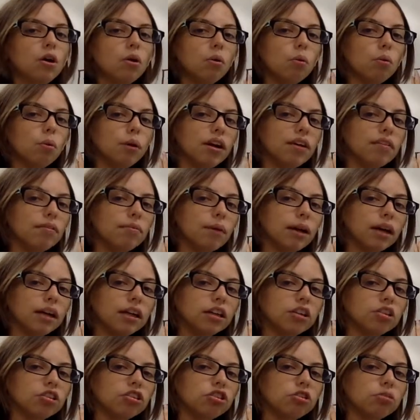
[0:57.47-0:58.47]
we've
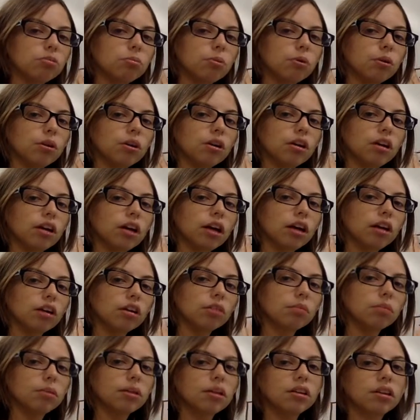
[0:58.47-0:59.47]
managed to put
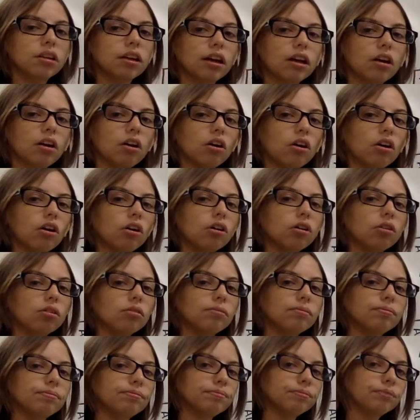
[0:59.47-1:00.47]
elements that
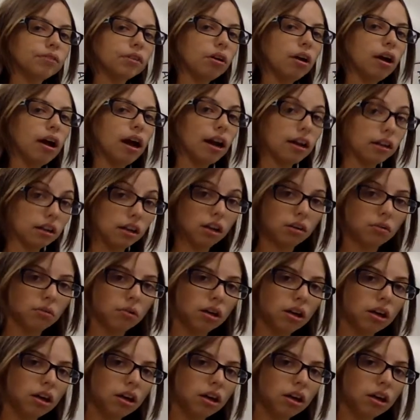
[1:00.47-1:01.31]
all act like one